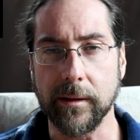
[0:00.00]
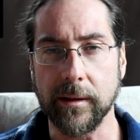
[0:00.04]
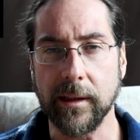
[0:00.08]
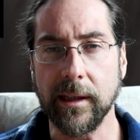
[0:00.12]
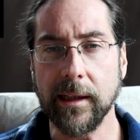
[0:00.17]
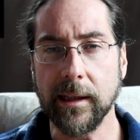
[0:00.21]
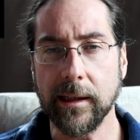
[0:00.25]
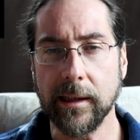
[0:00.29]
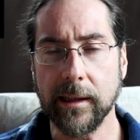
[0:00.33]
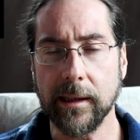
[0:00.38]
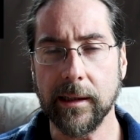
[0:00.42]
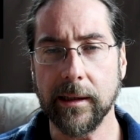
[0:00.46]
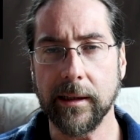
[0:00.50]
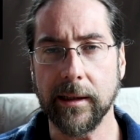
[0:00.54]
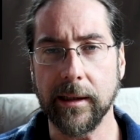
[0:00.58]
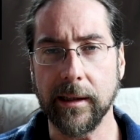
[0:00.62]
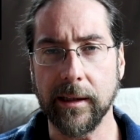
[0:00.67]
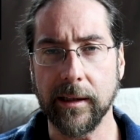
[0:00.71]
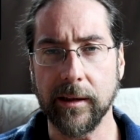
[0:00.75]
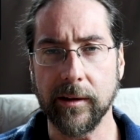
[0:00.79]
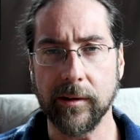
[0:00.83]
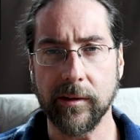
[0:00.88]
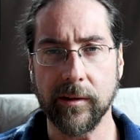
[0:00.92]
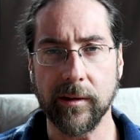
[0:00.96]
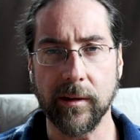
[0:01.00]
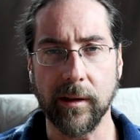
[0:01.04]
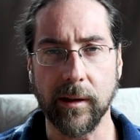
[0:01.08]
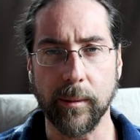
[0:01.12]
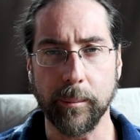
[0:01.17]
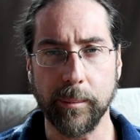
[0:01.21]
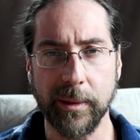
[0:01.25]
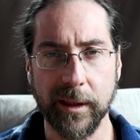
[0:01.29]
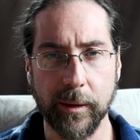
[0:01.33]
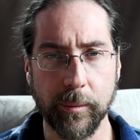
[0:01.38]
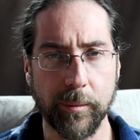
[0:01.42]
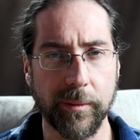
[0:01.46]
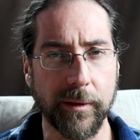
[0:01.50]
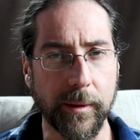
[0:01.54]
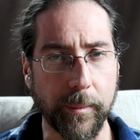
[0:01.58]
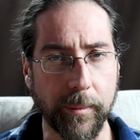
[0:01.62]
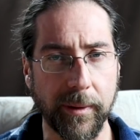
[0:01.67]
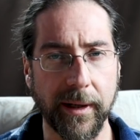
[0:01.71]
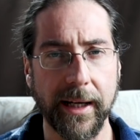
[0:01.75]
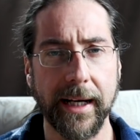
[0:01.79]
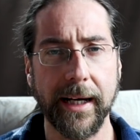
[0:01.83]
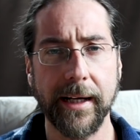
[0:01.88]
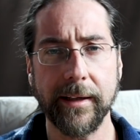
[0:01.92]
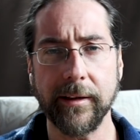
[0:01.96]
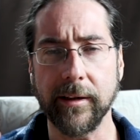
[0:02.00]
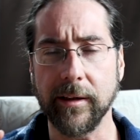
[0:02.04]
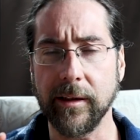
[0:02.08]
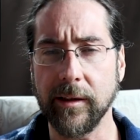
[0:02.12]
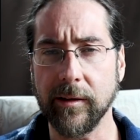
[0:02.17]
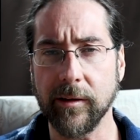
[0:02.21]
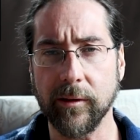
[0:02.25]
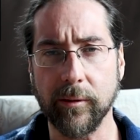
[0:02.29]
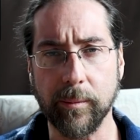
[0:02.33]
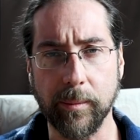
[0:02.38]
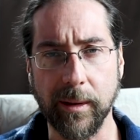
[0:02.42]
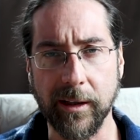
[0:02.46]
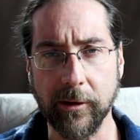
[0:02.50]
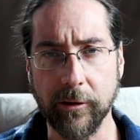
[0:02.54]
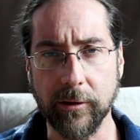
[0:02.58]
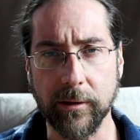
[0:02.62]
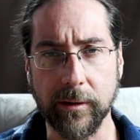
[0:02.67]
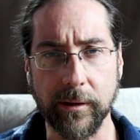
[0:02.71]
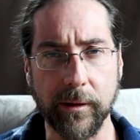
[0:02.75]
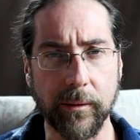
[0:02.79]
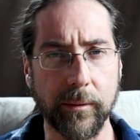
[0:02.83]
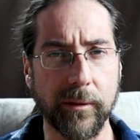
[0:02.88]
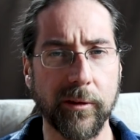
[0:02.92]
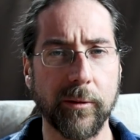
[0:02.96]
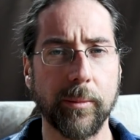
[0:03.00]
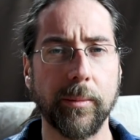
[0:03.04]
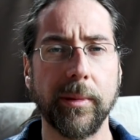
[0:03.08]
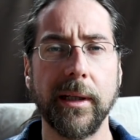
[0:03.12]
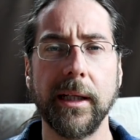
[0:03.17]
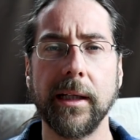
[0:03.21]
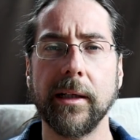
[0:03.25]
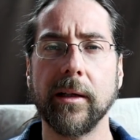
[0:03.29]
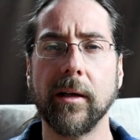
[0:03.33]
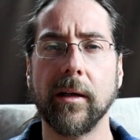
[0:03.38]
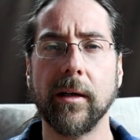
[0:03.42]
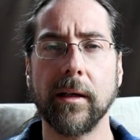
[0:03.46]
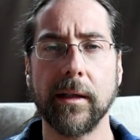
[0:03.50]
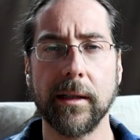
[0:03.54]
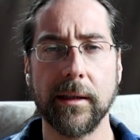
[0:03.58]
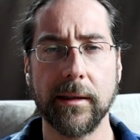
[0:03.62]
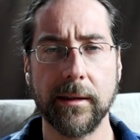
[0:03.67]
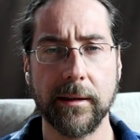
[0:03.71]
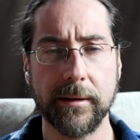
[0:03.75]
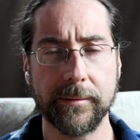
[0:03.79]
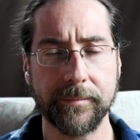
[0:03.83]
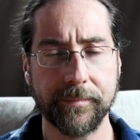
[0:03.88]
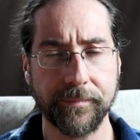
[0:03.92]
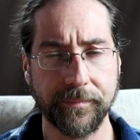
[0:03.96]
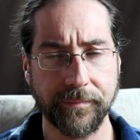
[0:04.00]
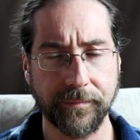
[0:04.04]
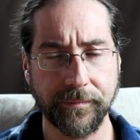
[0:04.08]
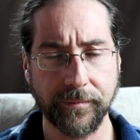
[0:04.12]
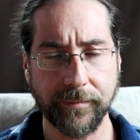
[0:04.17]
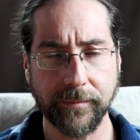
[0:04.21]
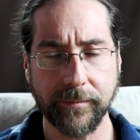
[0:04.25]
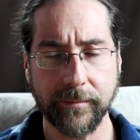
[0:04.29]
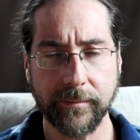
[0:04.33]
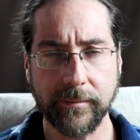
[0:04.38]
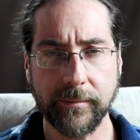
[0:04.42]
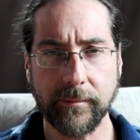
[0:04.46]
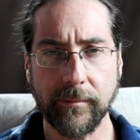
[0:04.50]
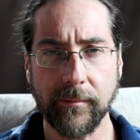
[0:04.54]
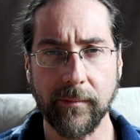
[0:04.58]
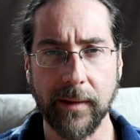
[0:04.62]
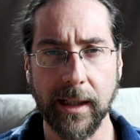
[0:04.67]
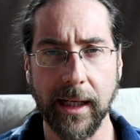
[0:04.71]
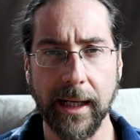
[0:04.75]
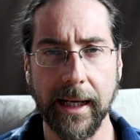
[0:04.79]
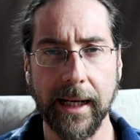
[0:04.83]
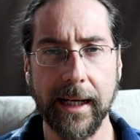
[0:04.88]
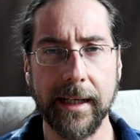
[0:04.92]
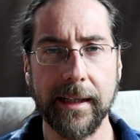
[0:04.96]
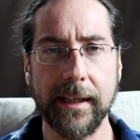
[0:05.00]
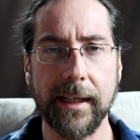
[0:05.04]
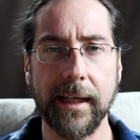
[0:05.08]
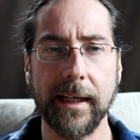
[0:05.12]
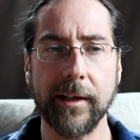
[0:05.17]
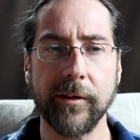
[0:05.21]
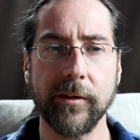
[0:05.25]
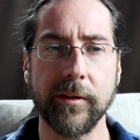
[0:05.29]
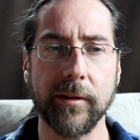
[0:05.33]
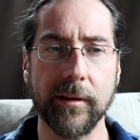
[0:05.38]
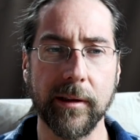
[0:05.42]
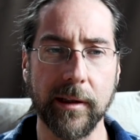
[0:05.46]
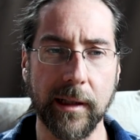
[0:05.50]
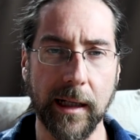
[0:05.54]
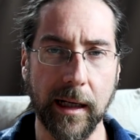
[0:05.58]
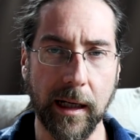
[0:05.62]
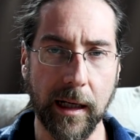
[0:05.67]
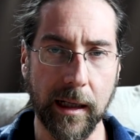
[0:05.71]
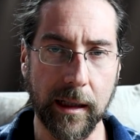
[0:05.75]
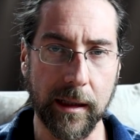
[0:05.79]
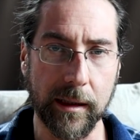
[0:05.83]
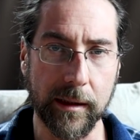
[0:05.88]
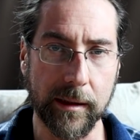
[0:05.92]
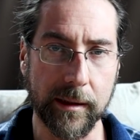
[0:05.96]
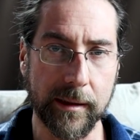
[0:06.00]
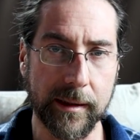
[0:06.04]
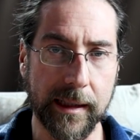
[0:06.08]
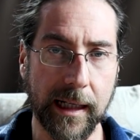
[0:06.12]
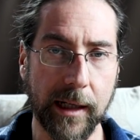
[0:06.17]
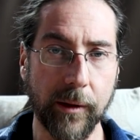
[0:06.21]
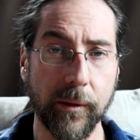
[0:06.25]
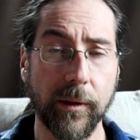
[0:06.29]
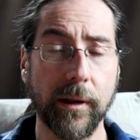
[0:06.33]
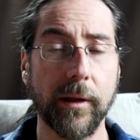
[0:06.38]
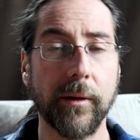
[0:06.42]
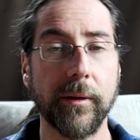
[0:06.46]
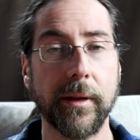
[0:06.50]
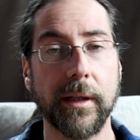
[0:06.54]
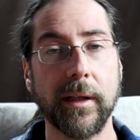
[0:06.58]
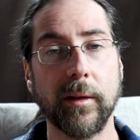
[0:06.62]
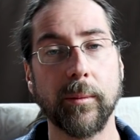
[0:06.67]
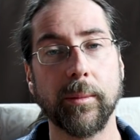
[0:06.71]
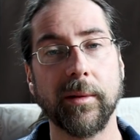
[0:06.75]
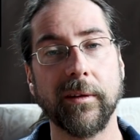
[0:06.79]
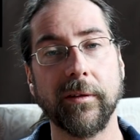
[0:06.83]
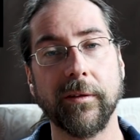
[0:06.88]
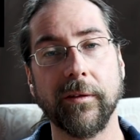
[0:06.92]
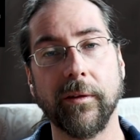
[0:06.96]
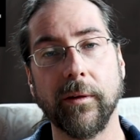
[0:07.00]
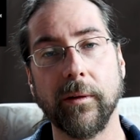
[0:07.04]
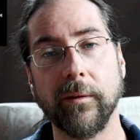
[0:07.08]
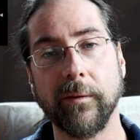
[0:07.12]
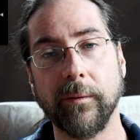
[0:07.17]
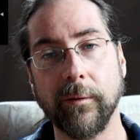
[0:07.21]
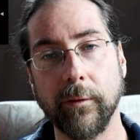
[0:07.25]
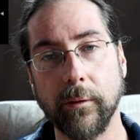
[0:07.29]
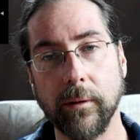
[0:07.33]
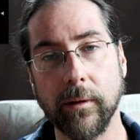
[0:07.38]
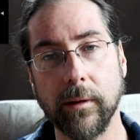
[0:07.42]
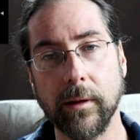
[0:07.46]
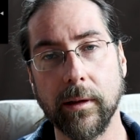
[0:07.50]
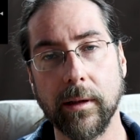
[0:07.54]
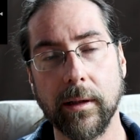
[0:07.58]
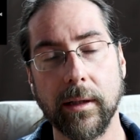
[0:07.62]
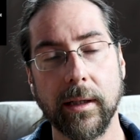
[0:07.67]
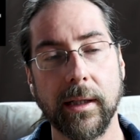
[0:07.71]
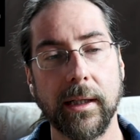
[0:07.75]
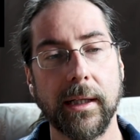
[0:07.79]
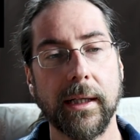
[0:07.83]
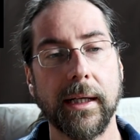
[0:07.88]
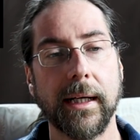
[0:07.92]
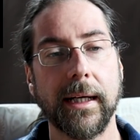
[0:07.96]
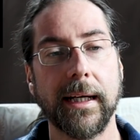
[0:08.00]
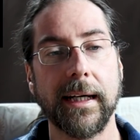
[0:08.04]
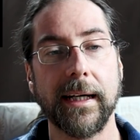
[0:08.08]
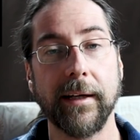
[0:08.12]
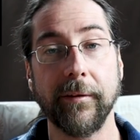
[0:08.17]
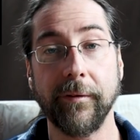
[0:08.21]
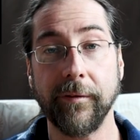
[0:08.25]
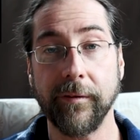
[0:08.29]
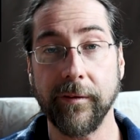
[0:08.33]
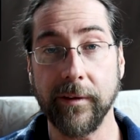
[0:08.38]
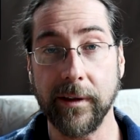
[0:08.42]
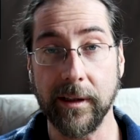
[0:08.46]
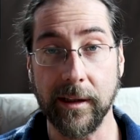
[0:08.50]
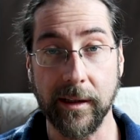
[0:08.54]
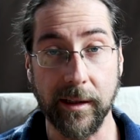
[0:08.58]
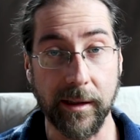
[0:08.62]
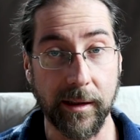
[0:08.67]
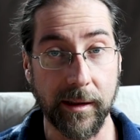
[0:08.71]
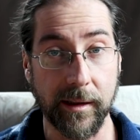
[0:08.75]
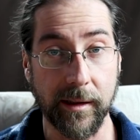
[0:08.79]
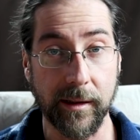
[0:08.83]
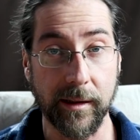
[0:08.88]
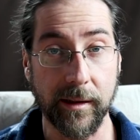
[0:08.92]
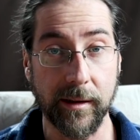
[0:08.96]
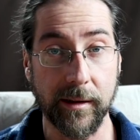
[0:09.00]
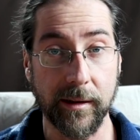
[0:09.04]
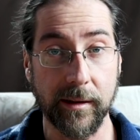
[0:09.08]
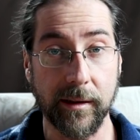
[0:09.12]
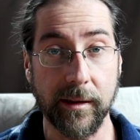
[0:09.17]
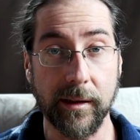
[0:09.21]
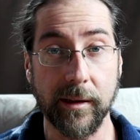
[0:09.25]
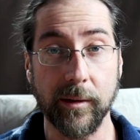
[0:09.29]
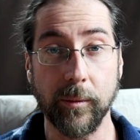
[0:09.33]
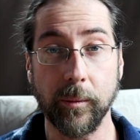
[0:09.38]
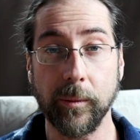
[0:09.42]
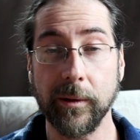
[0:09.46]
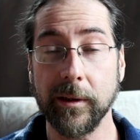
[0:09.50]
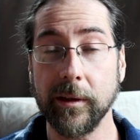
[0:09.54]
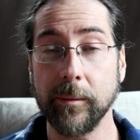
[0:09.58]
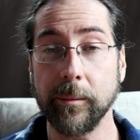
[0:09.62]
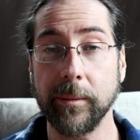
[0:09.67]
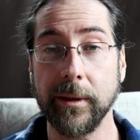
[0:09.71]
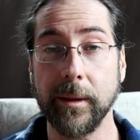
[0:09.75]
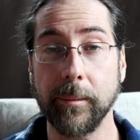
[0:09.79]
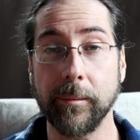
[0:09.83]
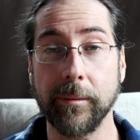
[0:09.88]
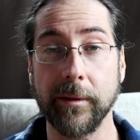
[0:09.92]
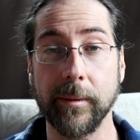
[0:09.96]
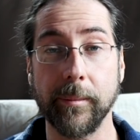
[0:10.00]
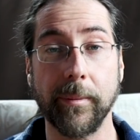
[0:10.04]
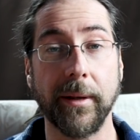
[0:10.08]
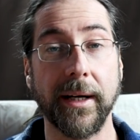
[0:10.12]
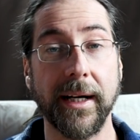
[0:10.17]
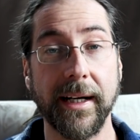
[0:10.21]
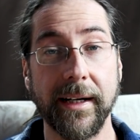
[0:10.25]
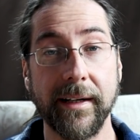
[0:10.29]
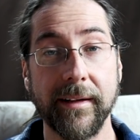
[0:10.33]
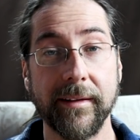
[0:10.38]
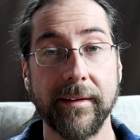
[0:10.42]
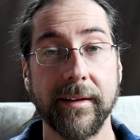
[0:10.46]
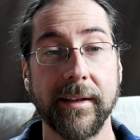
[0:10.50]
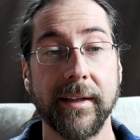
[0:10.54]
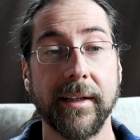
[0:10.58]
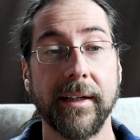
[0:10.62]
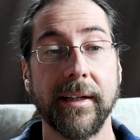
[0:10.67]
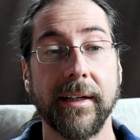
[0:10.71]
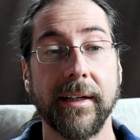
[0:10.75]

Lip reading: dealer is a bit prepared, he needs a special USB dongle, and he has to download it before it will be prepared.